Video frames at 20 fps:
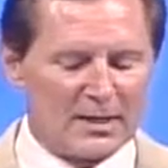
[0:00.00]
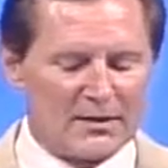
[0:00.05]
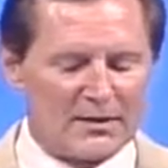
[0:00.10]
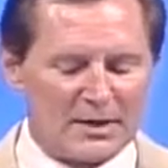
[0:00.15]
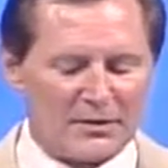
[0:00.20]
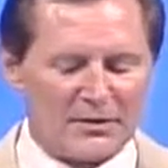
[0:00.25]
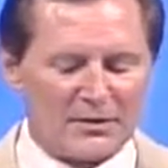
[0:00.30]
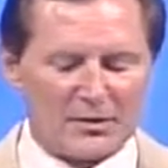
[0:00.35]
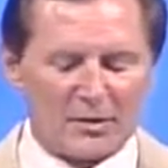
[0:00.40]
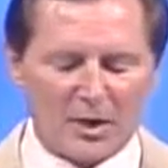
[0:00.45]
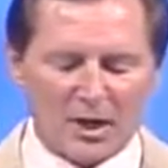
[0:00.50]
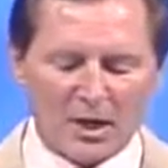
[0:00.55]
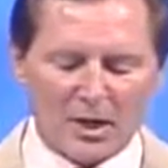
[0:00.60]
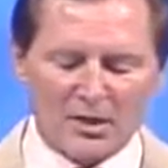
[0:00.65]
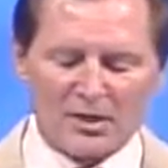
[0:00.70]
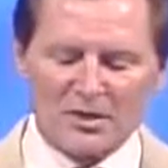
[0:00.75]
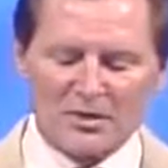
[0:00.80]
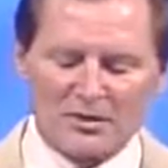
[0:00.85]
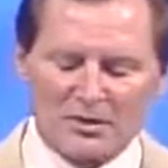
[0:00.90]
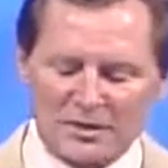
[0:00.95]
That there
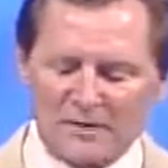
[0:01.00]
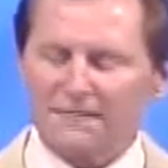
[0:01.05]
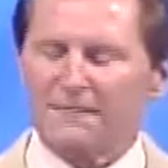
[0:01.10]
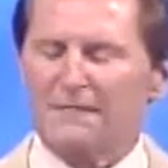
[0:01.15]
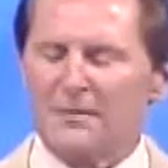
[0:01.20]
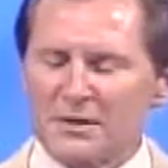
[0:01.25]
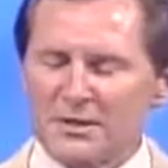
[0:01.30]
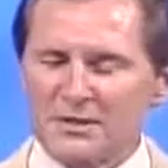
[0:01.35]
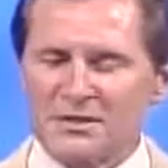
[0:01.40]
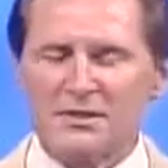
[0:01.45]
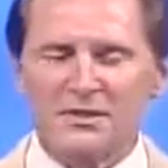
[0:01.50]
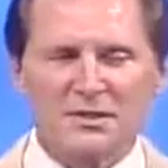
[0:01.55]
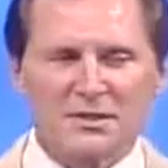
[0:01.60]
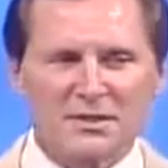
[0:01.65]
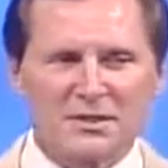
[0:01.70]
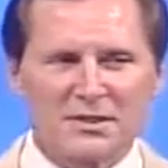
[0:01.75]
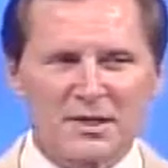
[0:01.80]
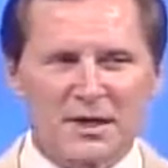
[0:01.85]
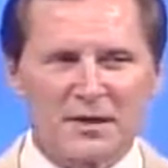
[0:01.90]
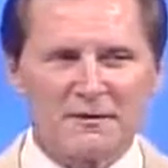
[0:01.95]
are
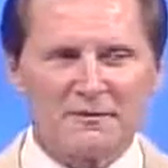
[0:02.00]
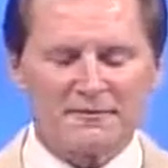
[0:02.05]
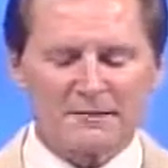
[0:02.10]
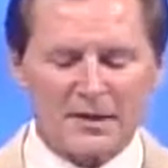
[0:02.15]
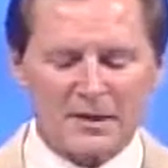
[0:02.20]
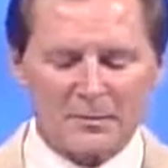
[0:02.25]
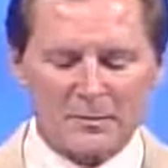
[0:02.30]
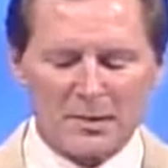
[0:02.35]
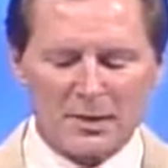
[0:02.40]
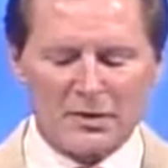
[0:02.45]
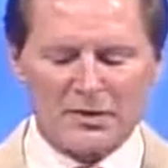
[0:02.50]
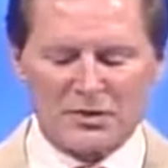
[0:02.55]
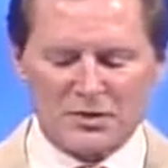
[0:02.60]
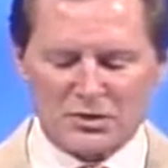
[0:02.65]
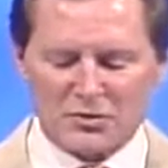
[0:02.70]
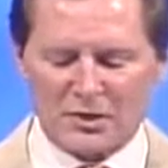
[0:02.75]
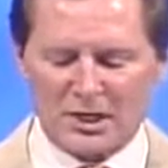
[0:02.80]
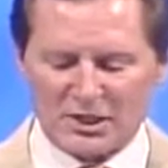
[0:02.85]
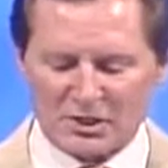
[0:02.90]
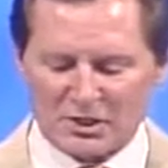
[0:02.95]
differences of
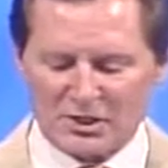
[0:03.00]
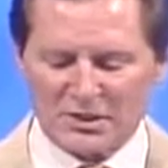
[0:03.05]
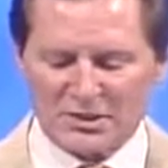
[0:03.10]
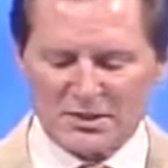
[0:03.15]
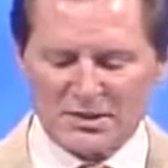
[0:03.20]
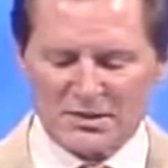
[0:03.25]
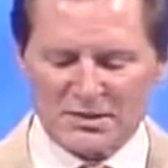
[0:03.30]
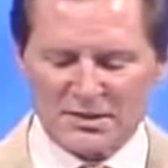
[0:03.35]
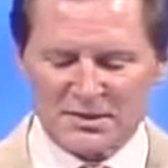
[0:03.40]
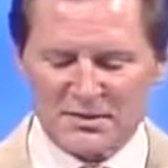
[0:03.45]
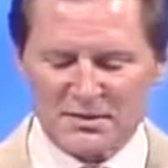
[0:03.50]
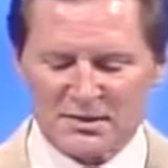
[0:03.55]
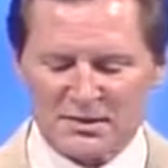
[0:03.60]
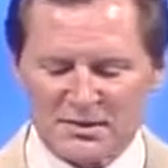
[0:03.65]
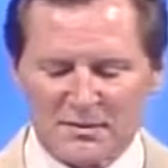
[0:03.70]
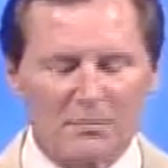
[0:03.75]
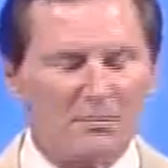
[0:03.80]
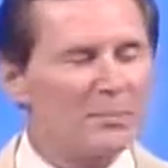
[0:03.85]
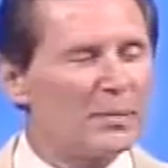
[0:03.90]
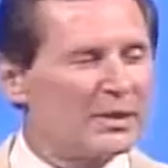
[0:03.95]
administrations,
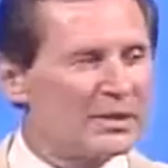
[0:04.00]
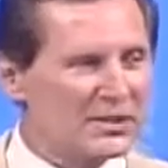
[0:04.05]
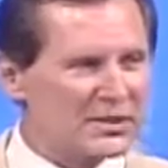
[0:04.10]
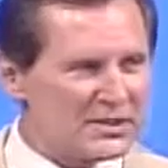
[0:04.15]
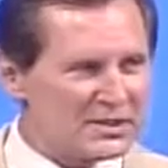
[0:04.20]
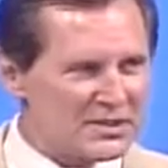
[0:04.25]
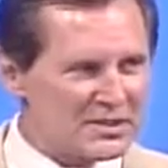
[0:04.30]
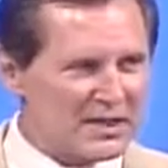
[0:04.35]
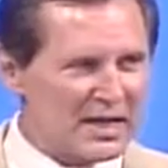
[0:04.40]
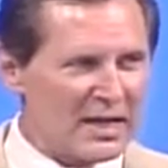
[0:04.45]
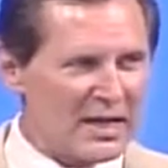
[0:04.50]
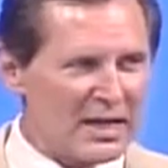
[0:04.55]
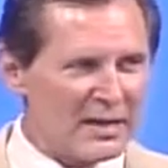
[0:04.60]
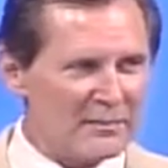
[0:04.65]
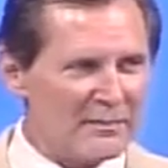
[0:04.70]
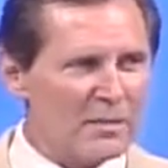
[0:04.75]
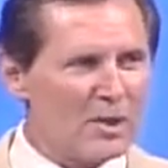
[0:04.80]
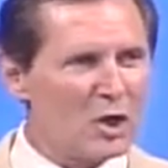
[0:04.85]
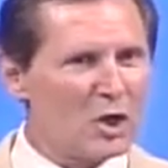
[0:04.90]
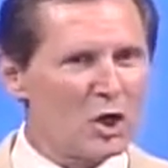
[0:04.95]
but the
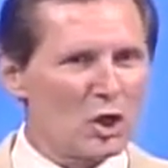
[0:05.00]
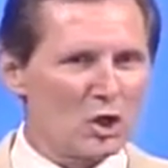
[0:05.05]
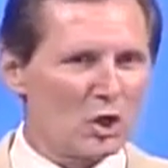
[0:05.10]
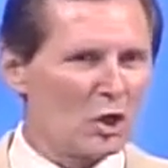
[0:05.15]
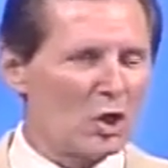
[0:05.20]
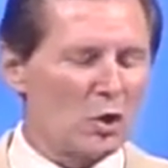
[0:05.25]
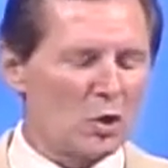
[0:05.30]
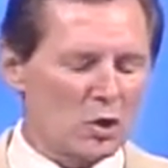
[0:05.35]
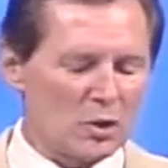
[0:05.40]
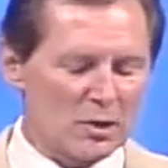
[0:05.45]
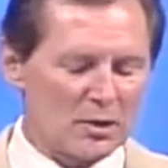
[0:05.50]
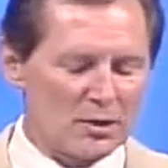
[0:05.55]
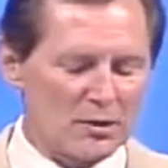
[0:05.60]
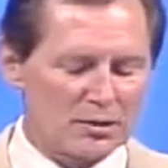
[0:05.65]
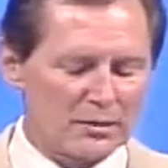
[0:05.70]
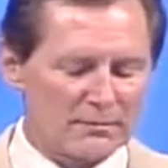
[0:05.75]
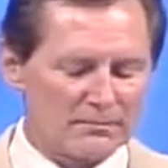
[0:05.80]
same Lord.